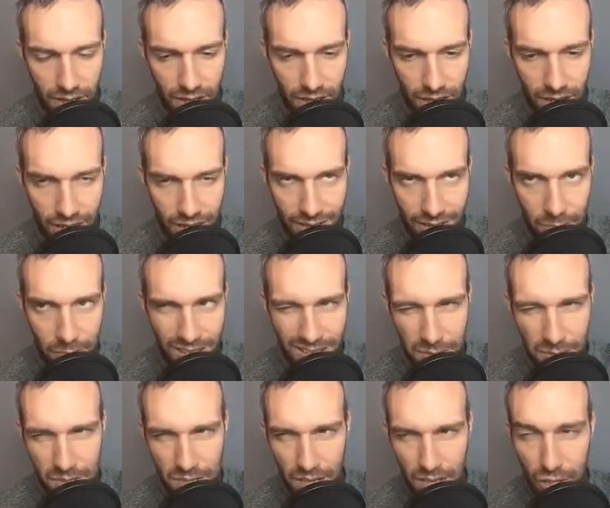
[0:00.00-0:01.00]
I make a
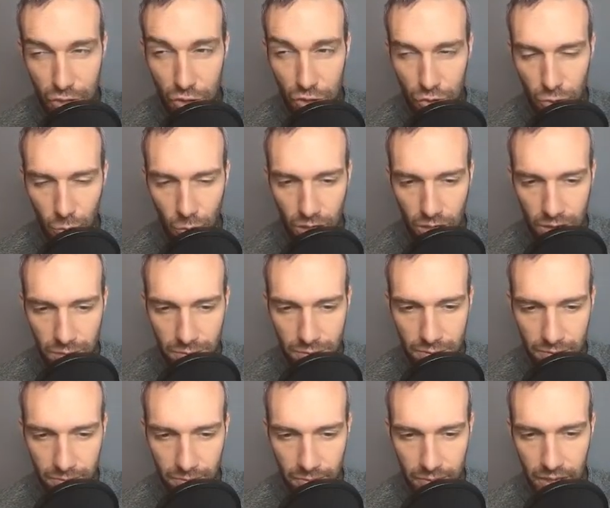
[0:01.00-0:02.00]
mistake, sort of.
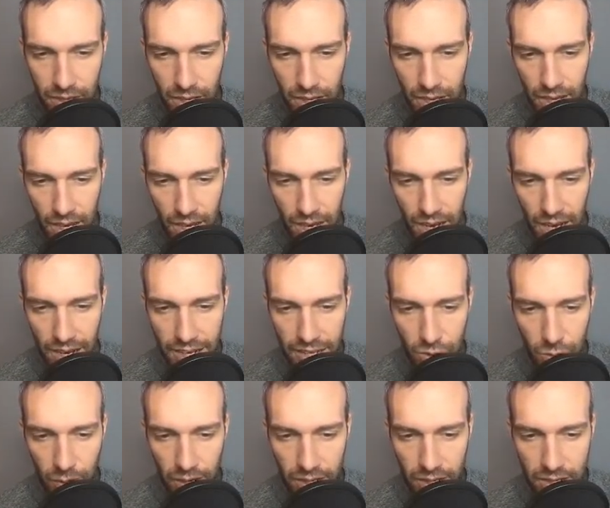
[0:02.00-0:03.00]
I
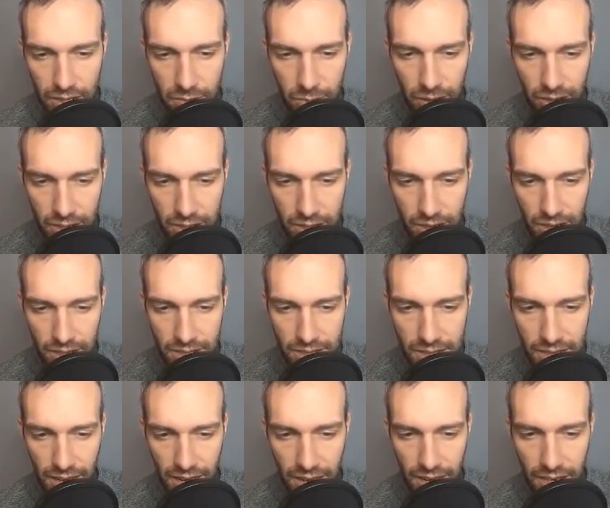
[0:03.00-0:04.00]
correctly recognize
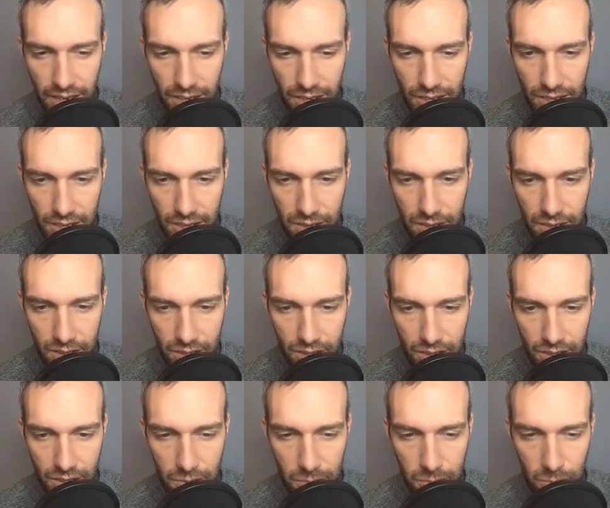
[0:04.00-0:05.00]
that
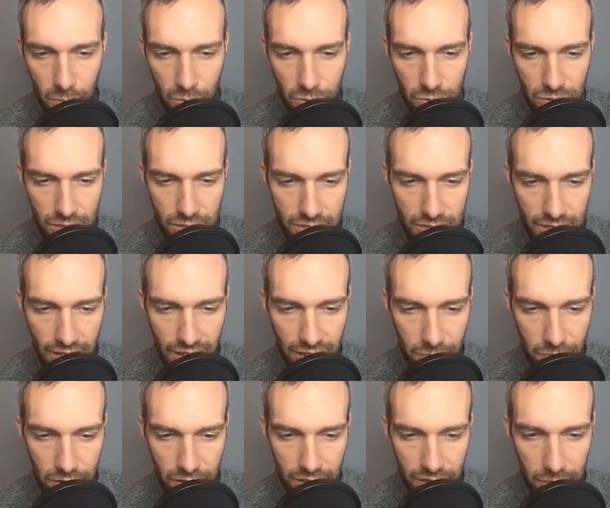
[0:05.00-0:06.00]
Moltres is going to have
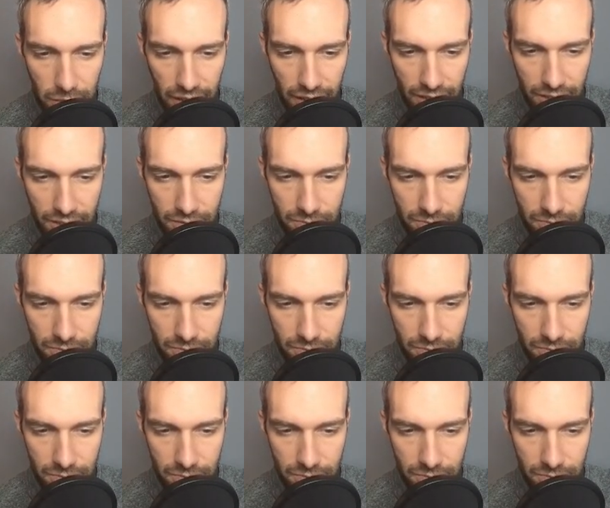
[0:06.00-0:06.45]
play in the back.